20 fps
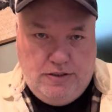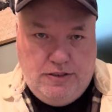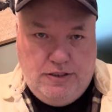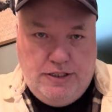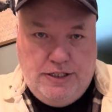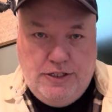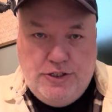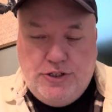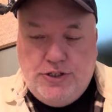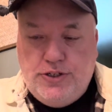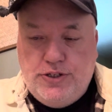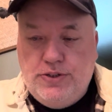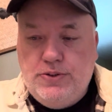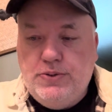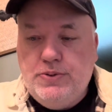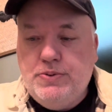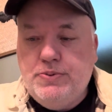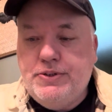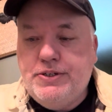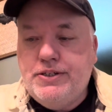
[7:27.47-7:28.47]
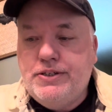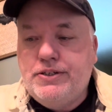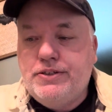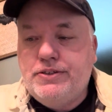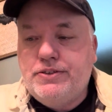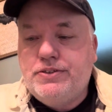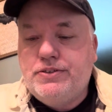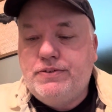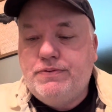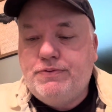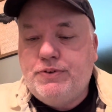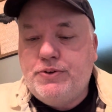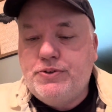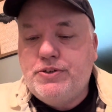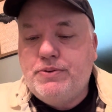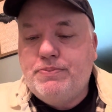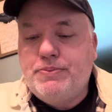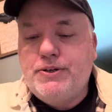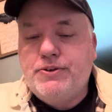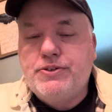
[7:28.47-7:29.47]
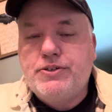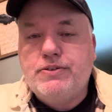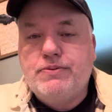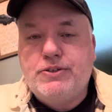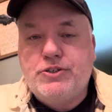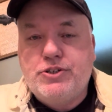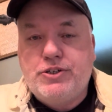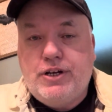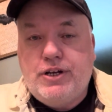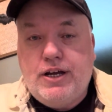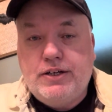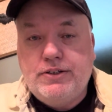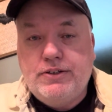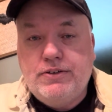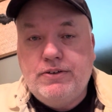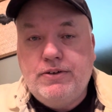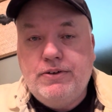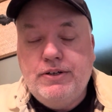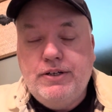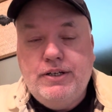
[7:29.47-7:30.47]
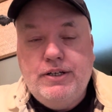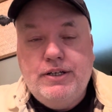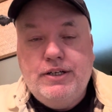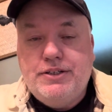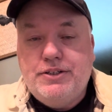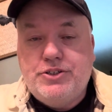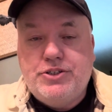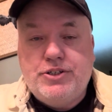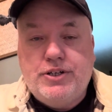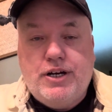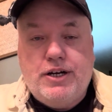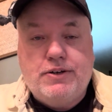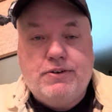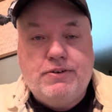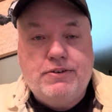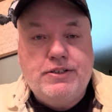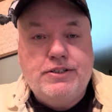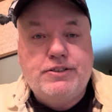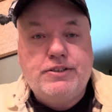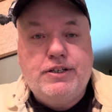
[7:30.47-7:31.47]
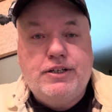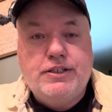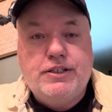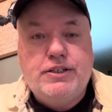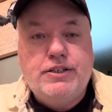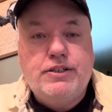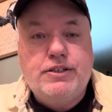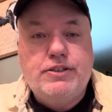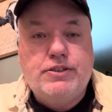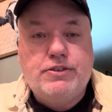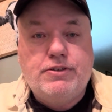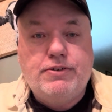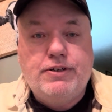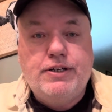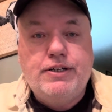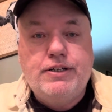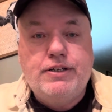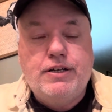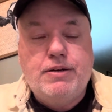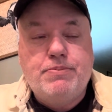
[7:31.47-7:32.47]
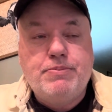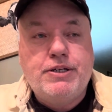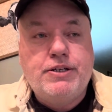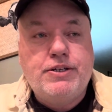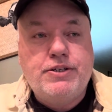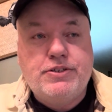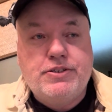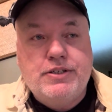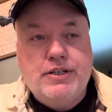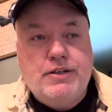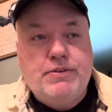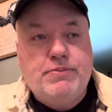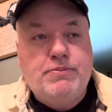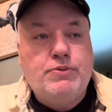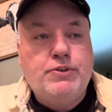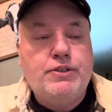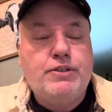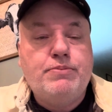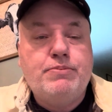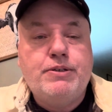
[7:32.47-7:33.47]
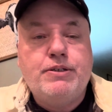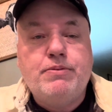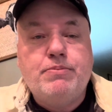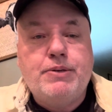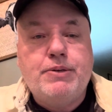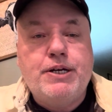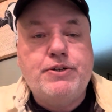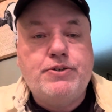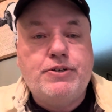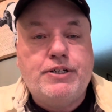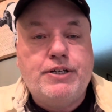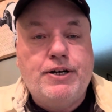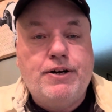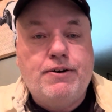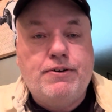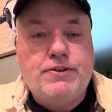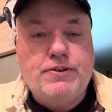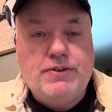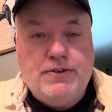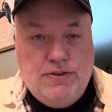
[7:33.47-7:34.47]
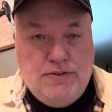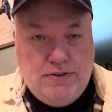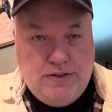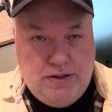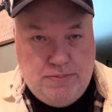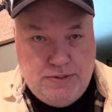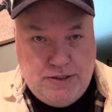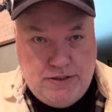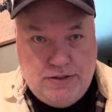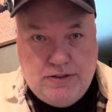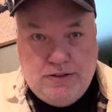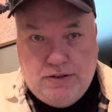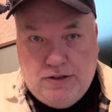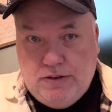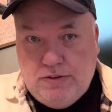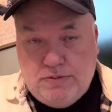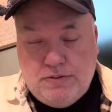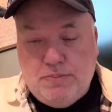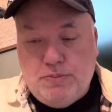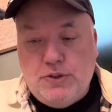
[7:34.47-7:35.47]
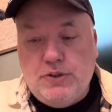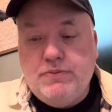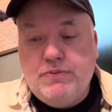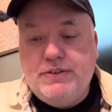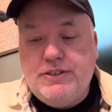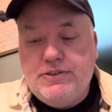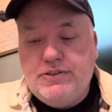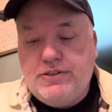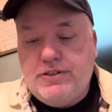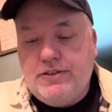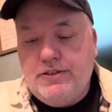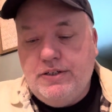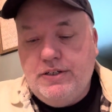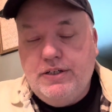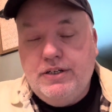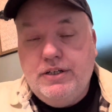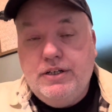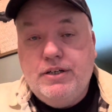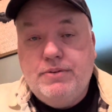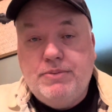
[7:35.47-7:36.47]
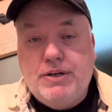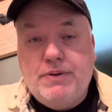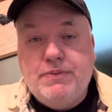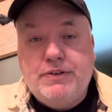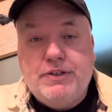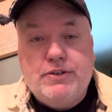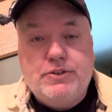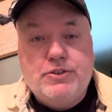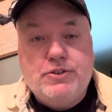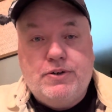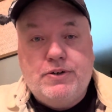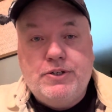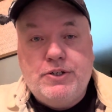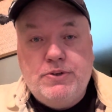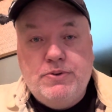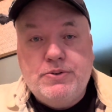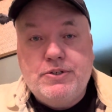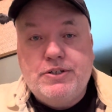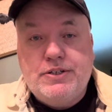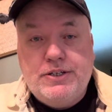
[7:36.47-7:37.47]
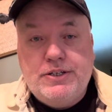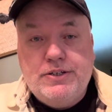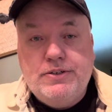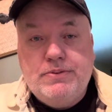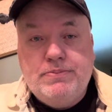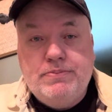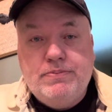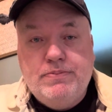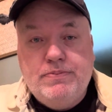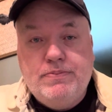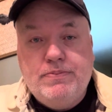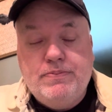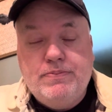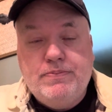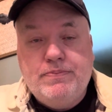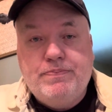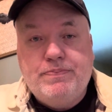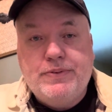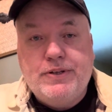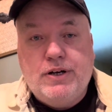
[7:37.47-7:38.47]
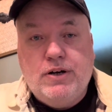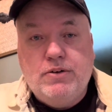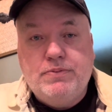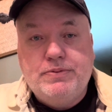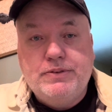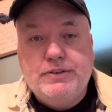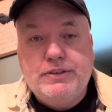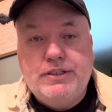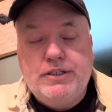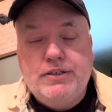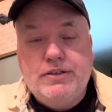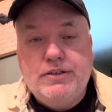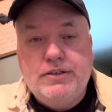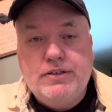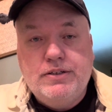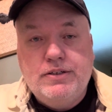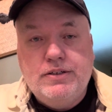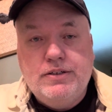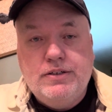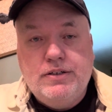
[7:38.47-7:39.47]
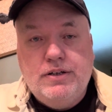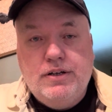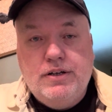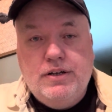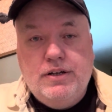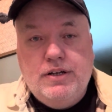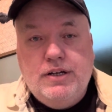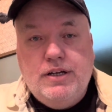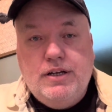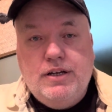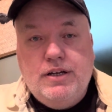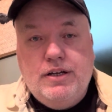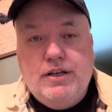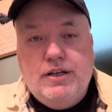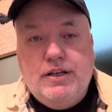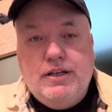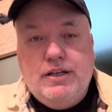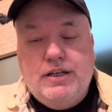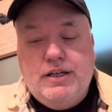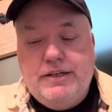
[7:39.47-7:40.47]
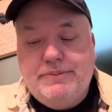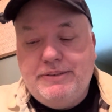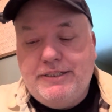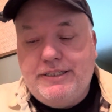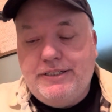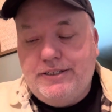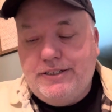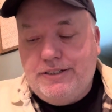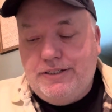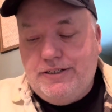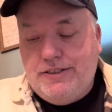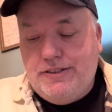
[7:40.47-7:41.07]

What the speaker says: issue is the first appearance of the Shocker. The Shocker does not get his credit. I mean, he's not really been a major character. I mean, on the movies, maybe they'll start using him, hopefully. I mean,